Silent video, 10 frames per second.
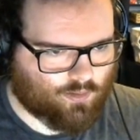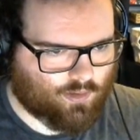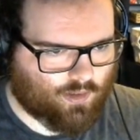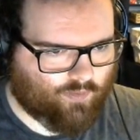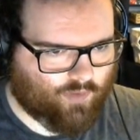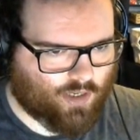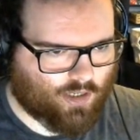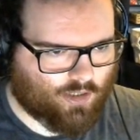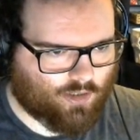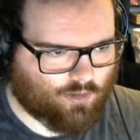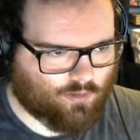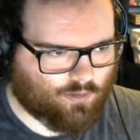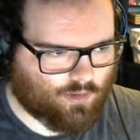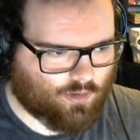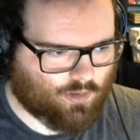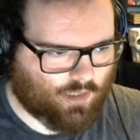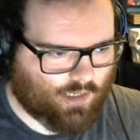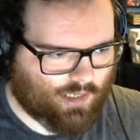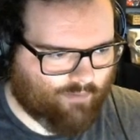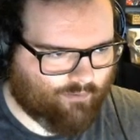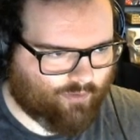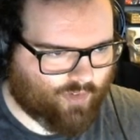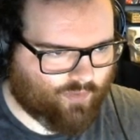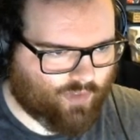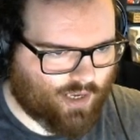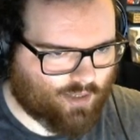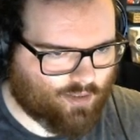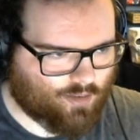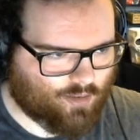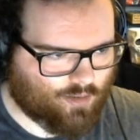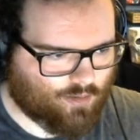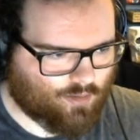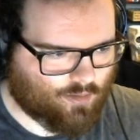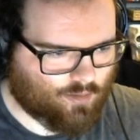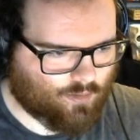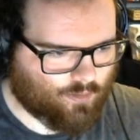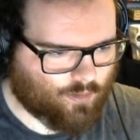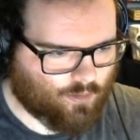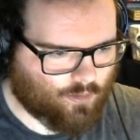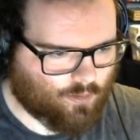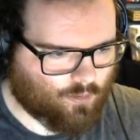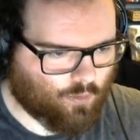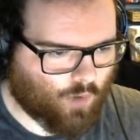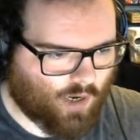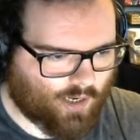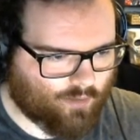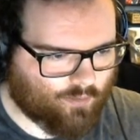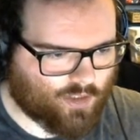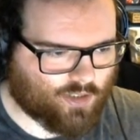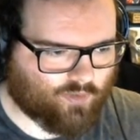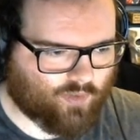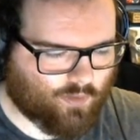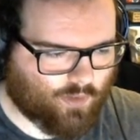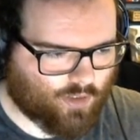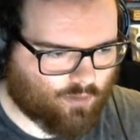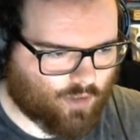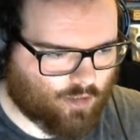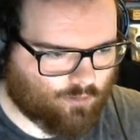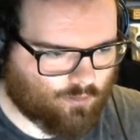if we call the length of this y, which is something that we don't know,